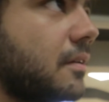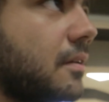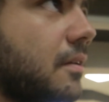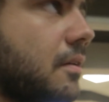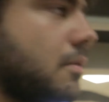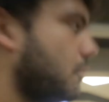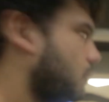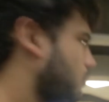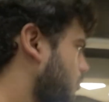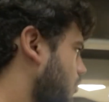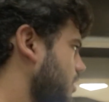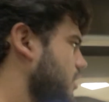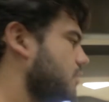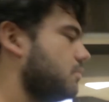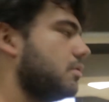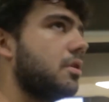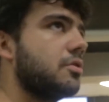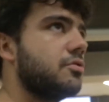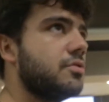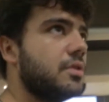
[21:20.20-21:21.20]
Hey, that's
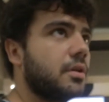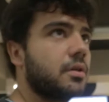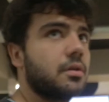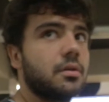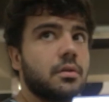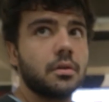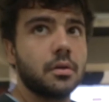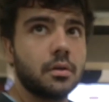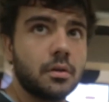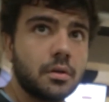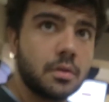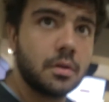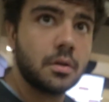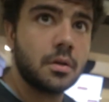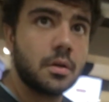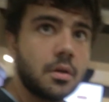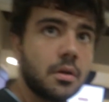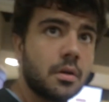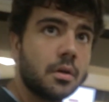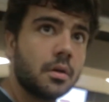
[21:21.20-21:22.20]
illegal, bro. I was on
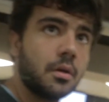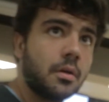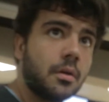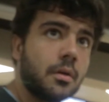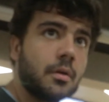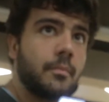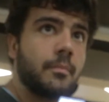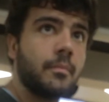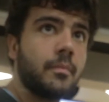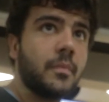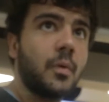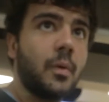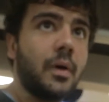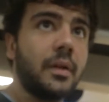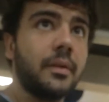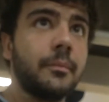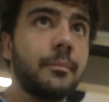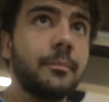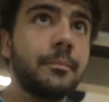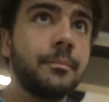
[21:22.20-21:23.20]
camera.
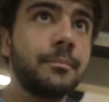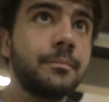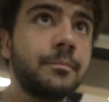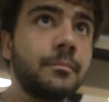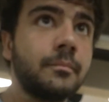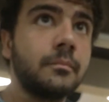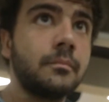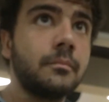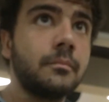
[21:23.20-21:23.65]
What if Wendy sees it?